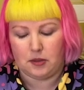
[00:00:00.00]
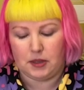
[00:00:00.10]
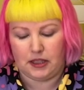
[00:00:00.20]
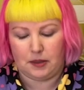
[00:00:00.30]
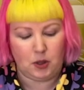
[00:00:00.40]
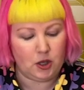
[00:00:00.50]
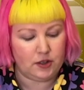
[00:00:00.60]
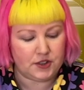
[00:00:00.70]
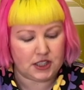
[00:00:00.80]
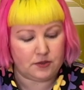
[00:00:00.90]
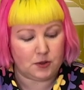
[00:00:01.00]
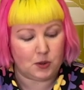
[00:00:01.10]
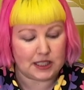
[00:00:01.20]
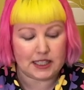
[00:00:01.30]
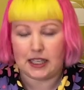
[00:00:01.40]
I mean, they're perfect if you
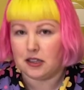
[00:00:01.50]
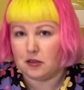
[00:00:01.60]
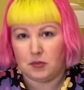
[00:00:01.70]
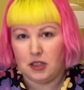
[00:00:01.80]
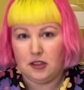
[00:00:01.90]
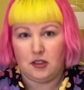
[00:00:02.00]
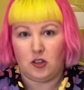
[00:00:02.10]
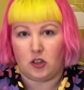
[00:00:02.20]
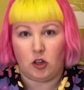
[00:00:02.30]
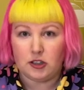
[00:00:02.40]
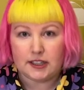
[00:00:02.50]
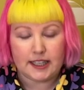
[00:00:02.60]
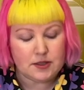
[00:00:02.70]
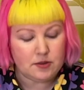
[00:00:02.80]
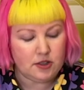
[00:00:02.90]
want to take them on
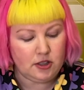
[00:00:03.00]
holidays with you.